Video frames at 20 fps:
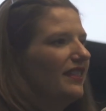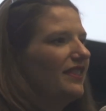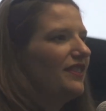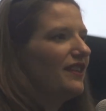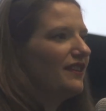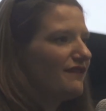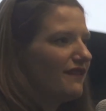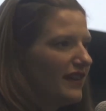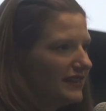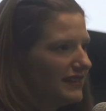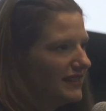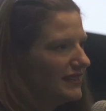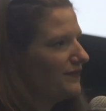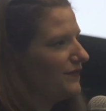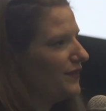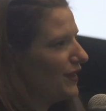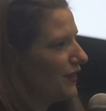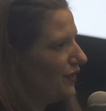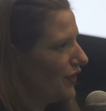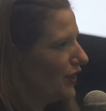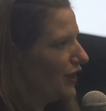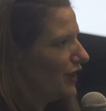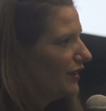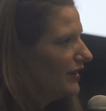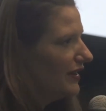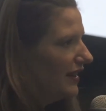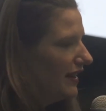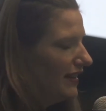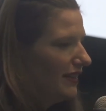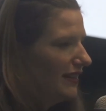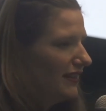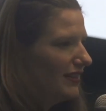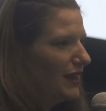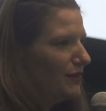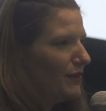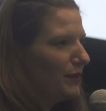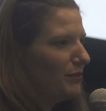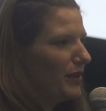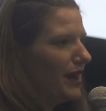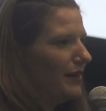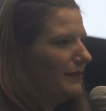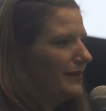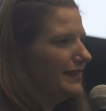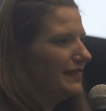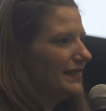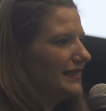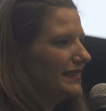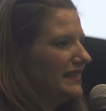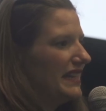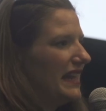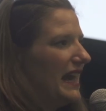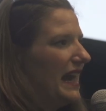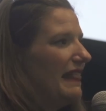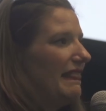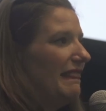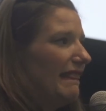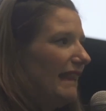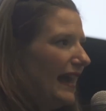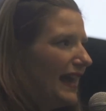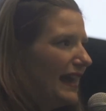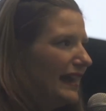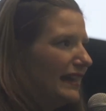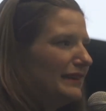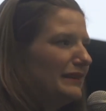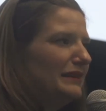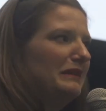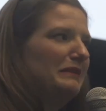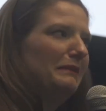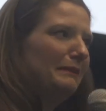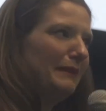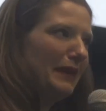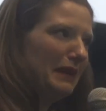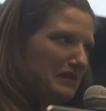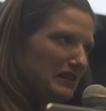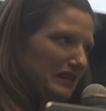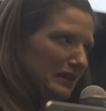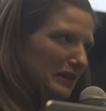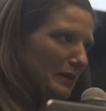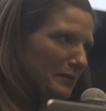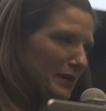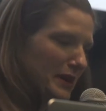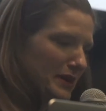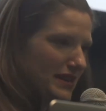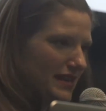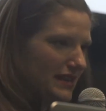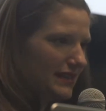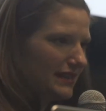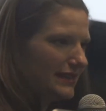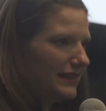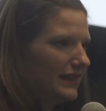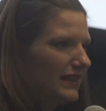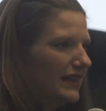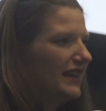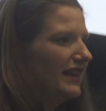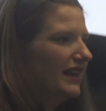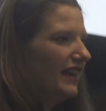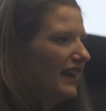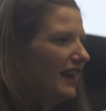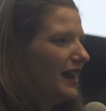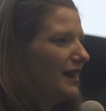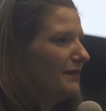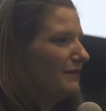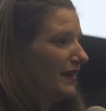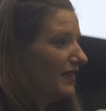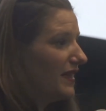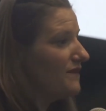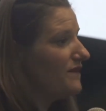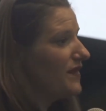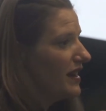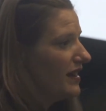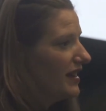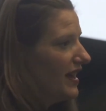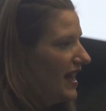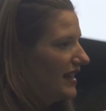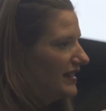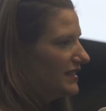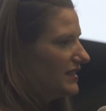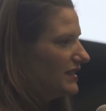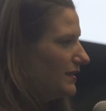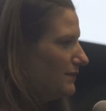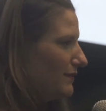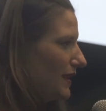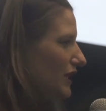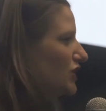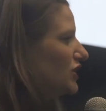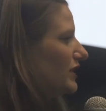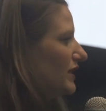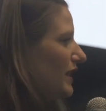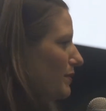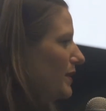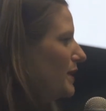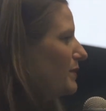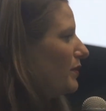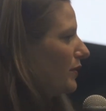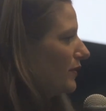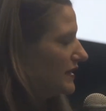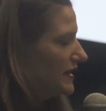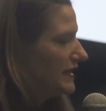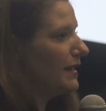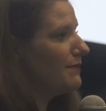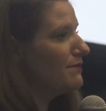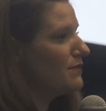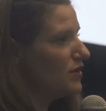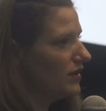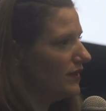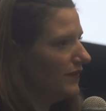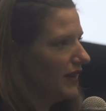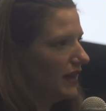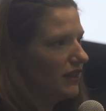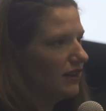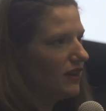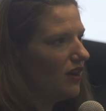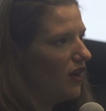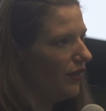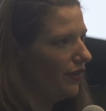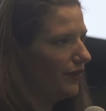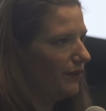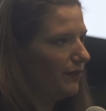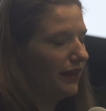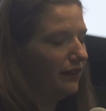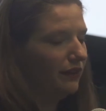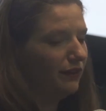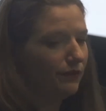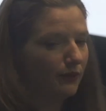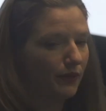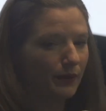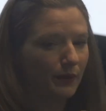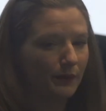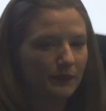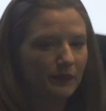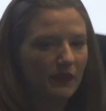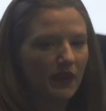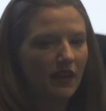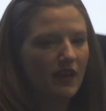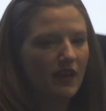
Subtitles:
the rest of the 1/3 that they were promised, and then maybe a little bonus at the very end to make sure that people stay motivated all the way through.